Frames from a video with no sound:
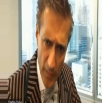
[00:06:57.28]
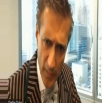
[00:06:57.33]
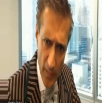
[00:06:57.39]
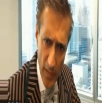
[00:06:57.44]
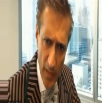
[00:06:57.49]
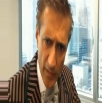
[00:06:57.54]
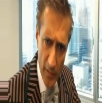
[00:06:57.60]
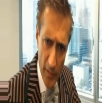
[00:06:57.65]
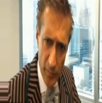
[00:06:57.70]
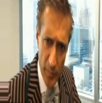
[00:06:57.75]
a
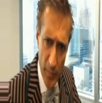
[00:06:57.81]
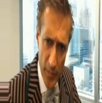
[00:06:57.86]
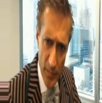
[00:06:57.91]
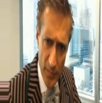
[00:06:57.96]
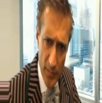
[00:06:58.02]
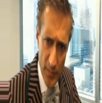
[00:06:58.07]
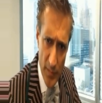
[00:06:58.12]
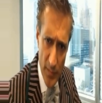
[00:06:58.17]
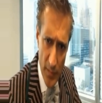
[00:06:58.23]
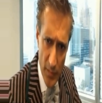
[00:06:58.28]
line of
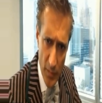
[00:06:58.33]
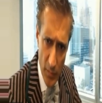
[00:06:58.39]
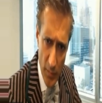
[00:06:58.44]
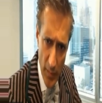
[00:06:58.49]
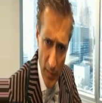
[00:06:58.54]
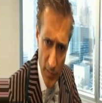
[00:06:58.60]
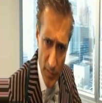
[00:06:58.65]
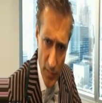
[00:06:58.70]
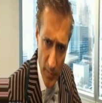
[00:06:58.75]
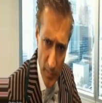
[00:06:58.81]
business and you would
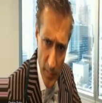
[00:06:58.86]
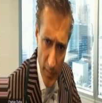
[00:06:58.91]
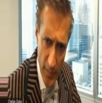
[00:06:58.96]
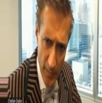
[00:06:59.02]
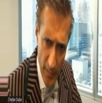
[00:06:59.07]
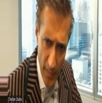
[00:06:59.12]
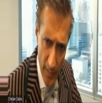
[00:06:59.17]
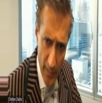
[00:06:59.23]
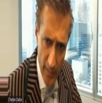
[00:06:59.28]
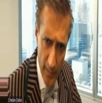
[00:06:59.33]
actually be
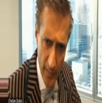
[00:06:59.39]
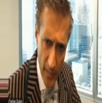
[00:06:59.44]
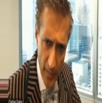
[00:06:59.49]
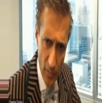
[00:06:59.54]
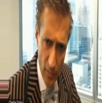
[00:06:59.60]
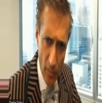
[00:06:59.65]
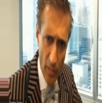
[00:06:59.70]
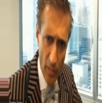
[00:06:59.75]
attacking that? Or